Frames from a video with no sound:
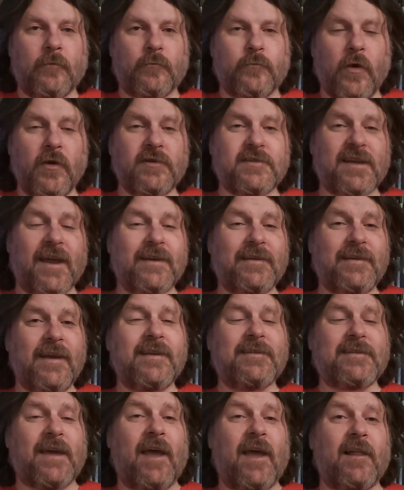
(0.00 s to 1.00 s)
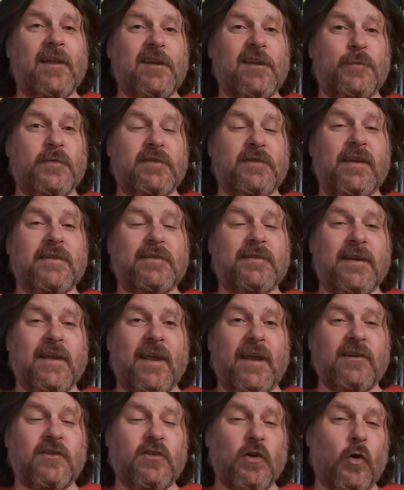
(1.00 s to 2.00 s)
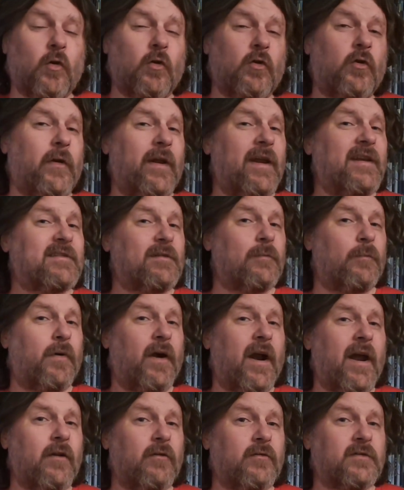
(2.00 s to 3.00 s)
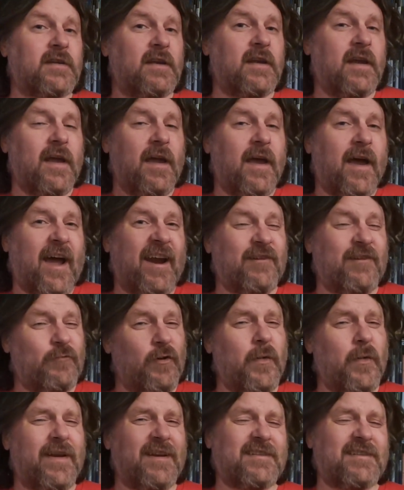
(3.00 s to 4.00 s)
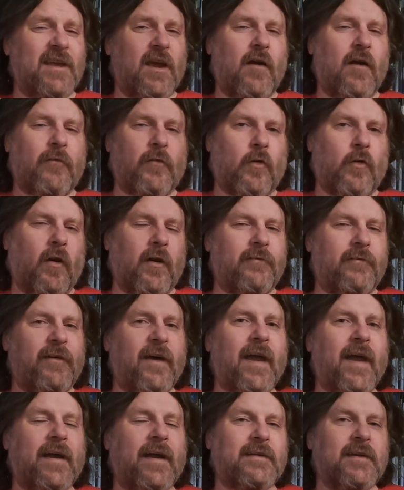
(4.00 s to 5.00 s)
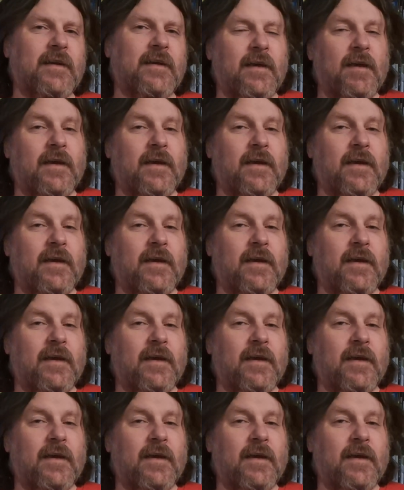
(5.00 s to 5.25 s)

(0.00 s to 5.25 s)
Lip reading: Roadside detail is presented in dull greens and browns, and it ruins the overall effect,